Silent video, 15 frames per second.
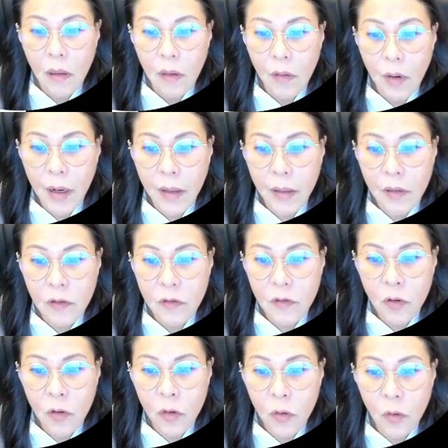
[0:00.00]
right
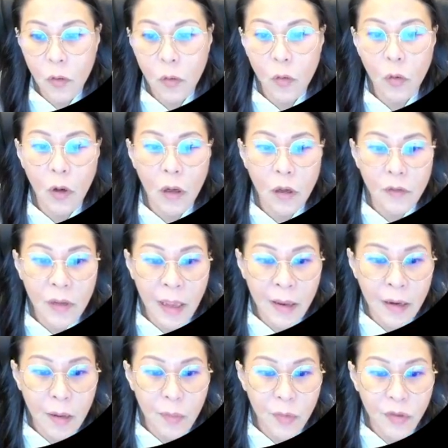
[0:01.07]
so
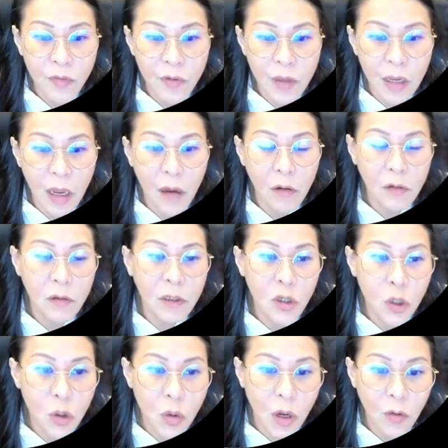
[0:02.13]
then number three I'll
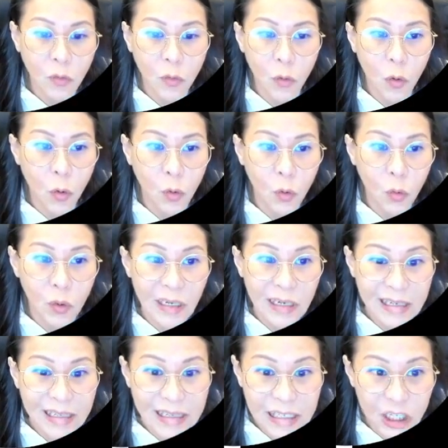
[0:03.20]
teach you how to go to the
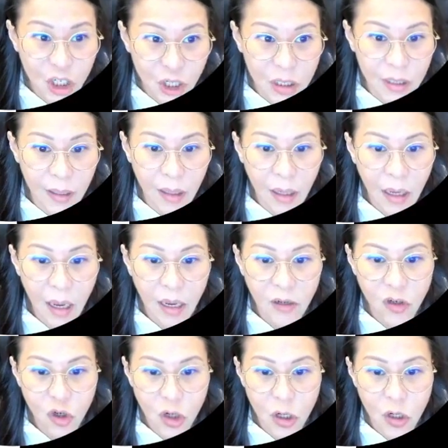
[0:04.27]
legit uh,
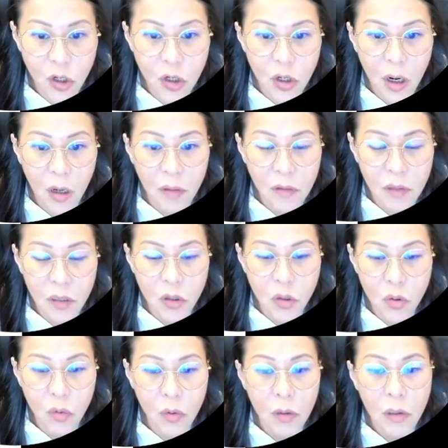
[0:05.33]
exchange I'll teach
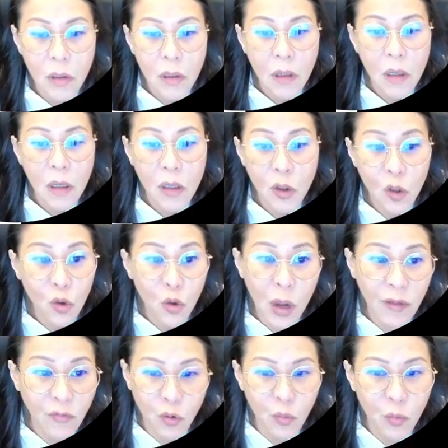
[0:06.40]
you you
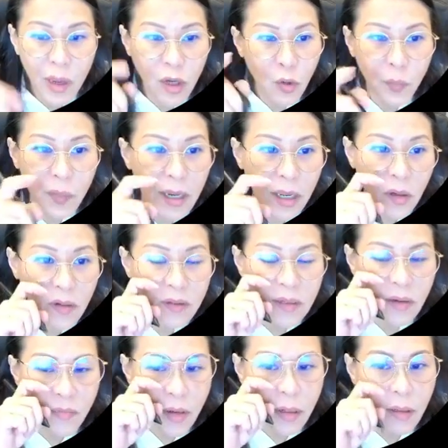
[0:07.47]
have to manipulate
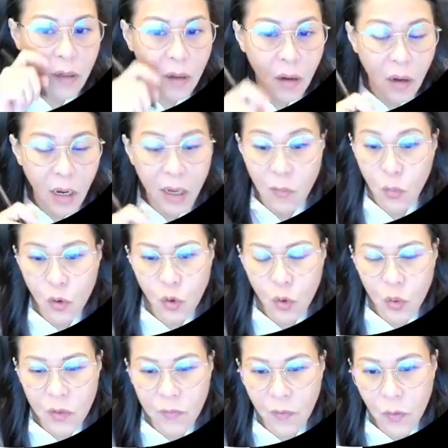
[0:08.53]
yourself one uh, I won't do
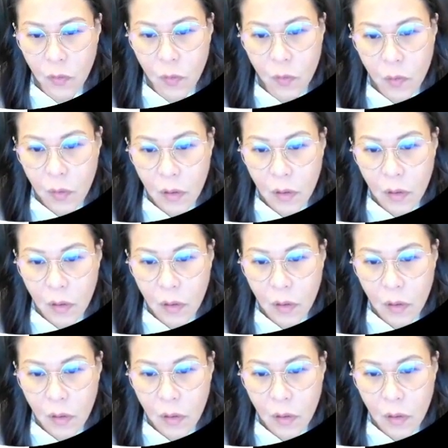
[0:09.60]
it for you